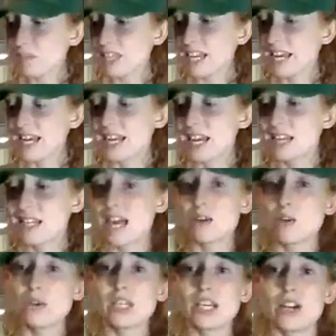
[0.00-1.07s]
And not
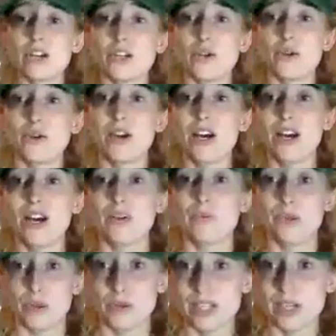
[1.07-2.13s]
only are you
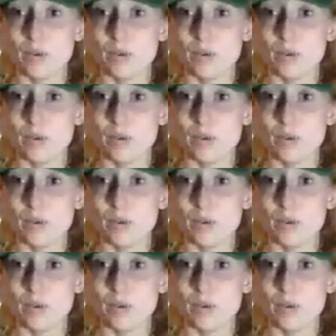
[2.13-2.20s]
reducing